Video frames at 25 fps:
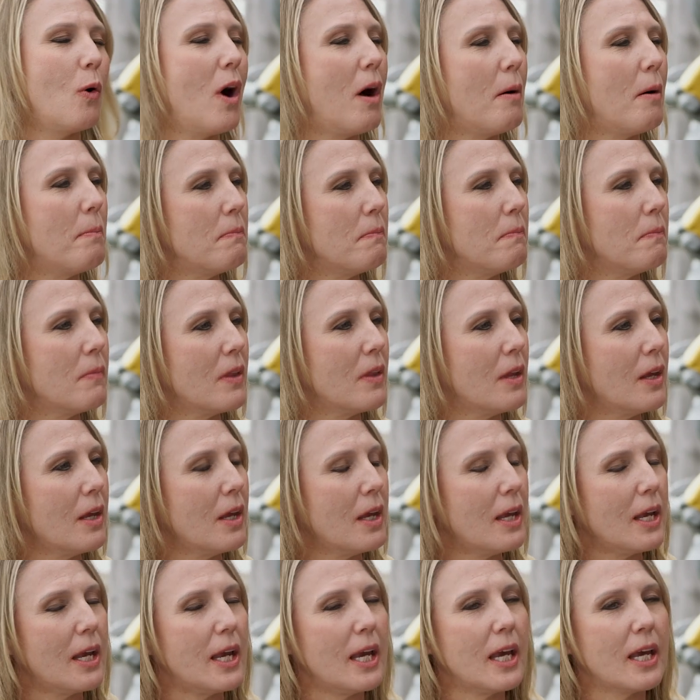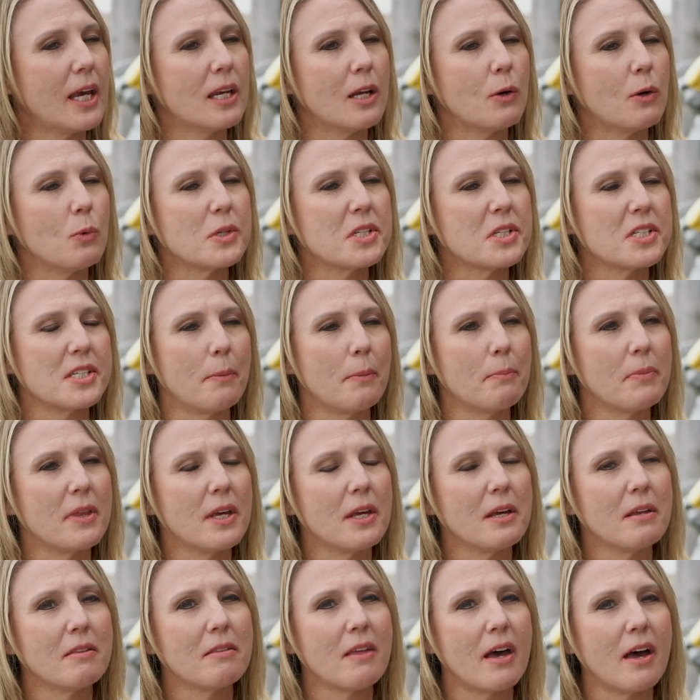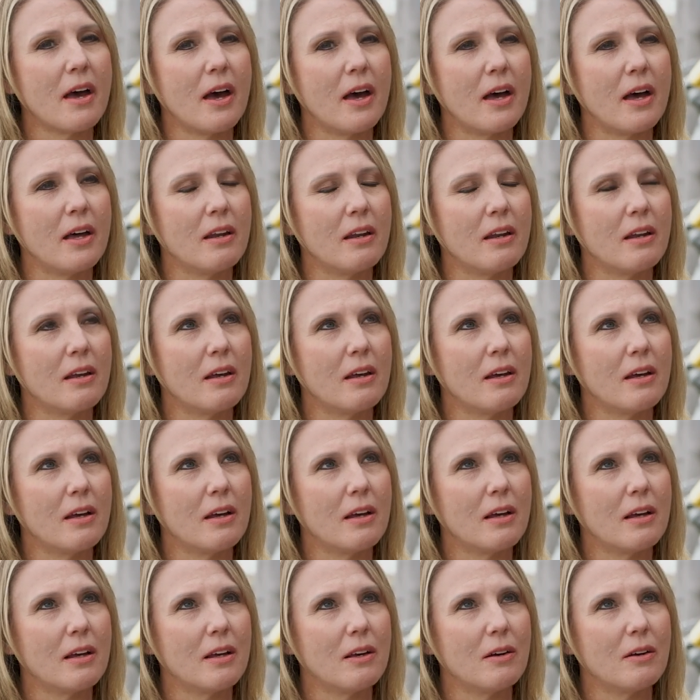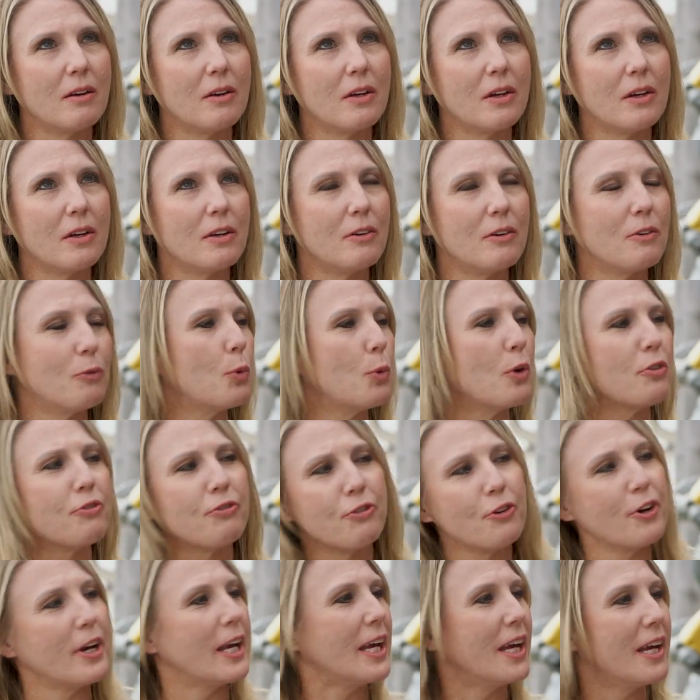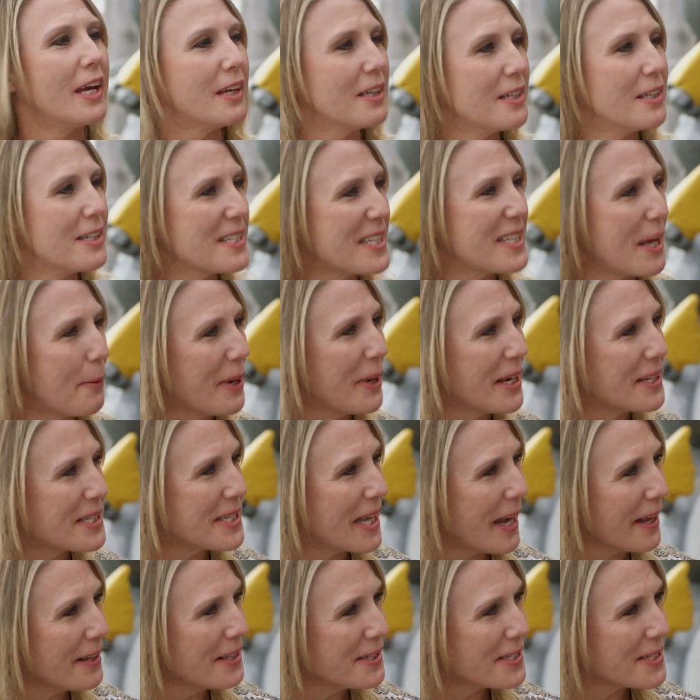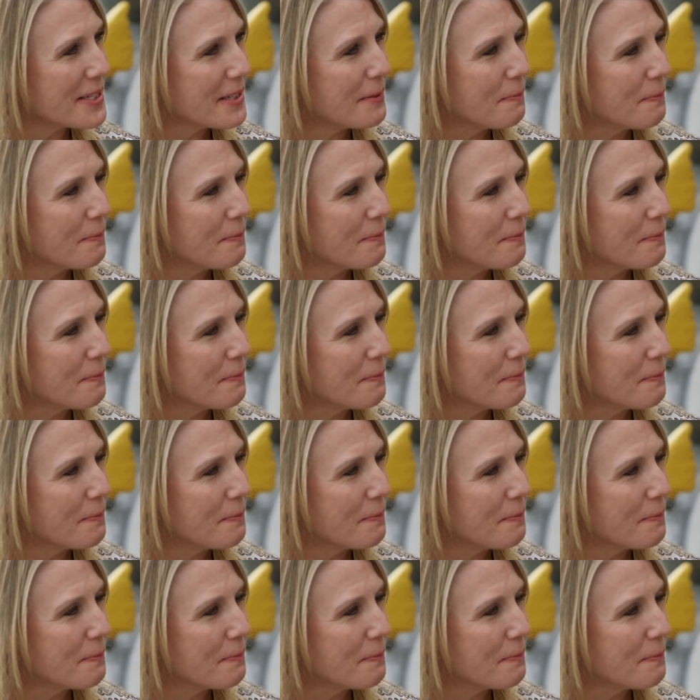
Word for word: up. Wow. And it was something that we're free. Does that and make sense? And how old is she